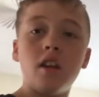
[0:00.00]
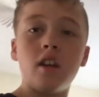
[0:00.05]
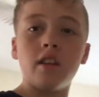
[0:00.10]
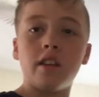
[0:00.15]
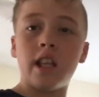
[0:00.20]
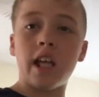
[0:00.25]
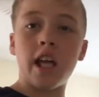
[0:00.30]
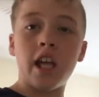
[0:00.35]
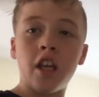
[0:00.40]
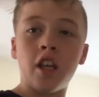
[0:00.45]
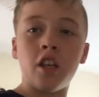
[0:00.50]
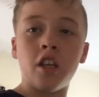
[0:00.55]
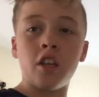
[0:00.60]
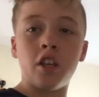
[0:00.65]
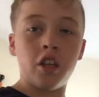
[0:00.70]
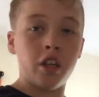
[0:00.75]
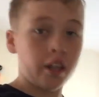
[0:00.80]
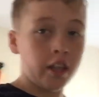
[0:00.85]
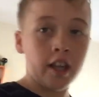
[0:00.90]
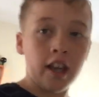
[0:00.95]
then
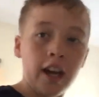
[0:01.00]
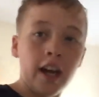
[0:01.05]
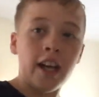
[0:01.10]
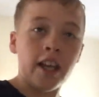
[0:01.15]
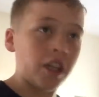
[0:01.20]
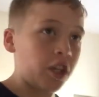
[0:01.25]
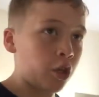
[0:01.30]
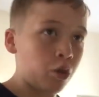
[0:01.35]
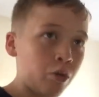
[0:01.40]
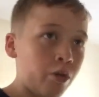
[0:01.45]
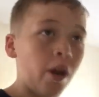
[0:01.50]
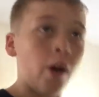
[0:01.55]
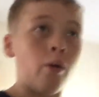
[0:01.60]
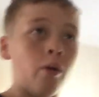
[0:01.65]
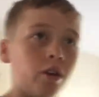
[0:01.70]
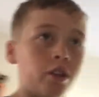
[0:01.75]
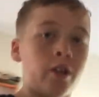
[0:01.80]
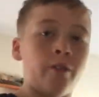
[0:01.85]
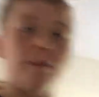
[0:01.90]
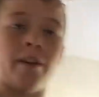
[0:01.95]
you're lying. You don't
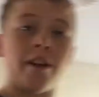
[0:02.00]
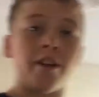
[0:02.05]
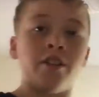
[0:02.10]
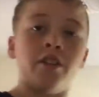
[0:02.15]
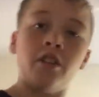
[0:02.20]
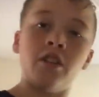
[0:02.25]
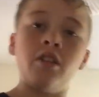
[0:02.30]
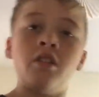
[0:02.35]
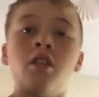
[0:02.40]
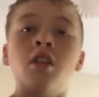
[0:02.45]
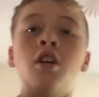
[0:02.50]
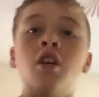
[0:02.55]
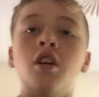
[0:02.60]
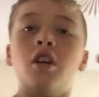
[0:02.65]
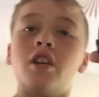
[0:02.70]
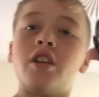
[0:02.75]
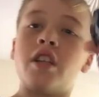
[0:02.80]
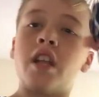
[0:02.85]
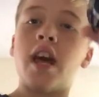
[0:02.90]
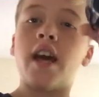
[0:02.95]
watch Avengers.
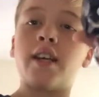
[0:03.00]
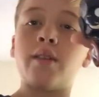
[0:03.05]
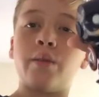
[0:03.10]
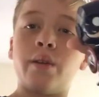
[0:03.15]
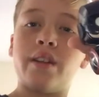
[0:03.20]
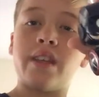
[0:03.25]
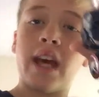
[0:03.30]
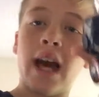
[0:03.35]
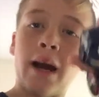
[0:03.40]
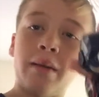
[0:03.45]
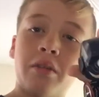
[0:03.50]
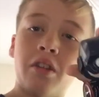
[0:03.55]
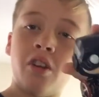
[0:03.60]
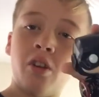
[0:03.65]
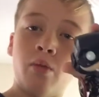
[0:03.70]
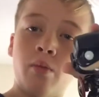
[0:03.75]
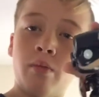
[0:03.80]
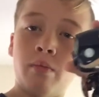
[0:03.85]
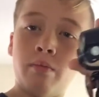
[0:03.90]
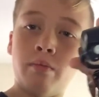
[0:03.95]
Because next one is
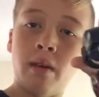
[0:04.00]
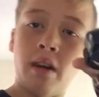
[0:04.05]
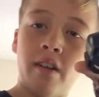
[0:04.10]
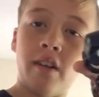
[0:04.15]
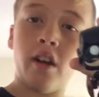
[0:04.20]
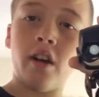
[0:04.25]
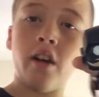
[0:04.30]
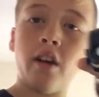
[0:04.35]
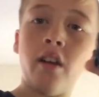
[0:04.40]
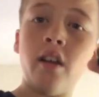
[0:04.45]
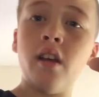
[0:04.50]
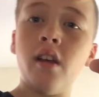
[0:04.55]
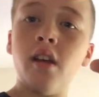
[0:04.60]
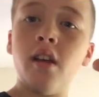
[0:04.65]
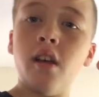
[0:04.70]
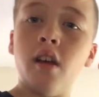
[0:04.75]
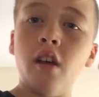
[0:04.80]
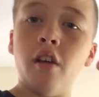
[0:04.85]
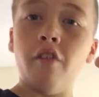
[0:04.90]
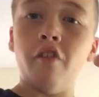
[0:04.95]
Captain America
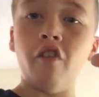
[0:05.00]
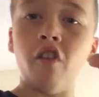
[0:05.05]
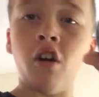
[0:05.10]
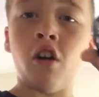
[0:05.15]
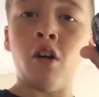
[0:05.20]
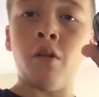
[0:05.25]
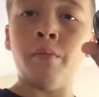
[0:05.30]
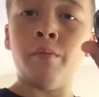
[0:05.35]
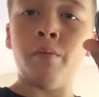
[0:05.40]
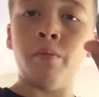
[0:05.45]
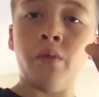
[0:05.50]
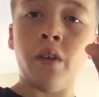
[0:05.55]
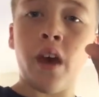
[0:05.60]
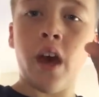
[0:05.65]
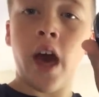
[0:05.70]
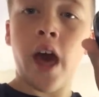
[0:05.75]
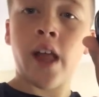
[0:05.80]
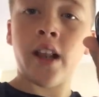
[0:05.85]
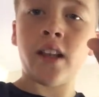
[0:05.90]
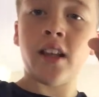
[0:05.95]
from
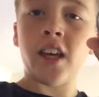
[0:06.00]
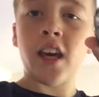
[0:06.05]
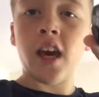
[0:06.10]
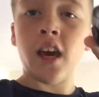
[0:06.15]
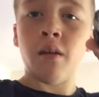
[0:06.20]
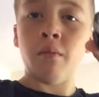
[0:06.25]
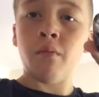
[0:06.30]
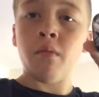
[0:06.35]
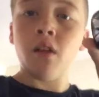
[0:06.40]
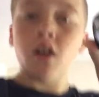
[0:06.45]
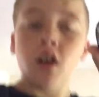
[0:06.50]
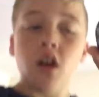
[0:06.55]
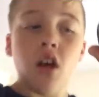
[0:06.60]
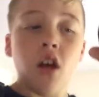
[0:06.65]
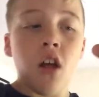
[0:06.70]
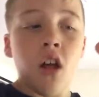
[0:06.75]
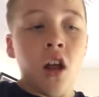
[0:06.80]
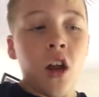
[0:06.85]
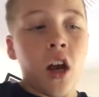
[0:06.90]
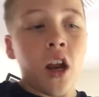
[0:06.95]
Endgame.
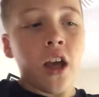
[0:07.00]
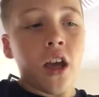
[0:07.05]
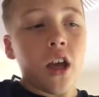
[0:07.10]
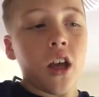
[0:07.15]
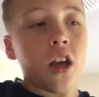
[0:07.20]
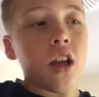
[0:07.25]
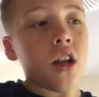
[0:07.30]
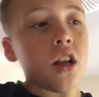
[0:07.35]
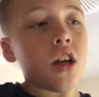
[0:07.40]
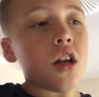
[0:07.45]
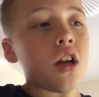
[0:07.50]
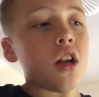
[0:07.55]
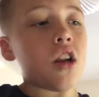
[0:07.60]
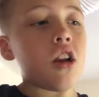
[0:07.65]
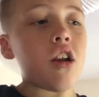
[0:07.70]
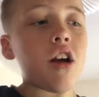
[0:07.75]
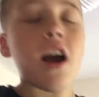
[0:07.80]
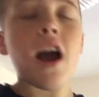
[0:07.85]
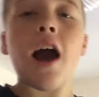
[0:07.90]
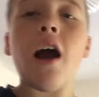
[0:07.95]
Like,
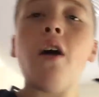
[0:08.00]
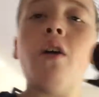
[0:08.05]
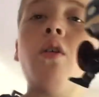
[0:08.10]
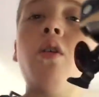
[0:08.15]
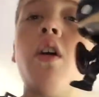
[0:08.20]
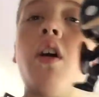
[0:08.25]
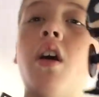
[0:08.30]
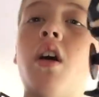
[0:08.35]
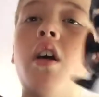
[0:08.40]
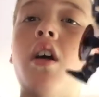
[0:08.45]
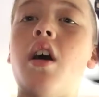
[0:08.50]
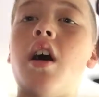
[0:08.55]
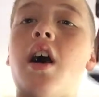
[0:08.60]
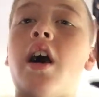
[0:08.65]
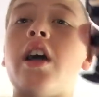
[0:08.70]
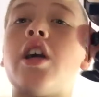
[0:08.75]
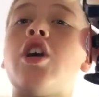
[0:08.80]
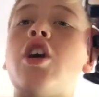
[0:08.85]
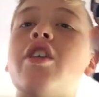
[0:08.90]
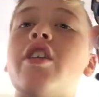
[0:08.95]
look how... I
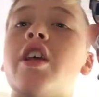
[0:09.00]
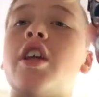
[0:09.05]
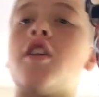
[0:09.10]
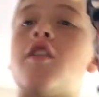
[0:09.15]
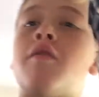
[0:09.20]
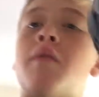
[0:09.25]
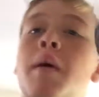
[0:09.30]
got this for my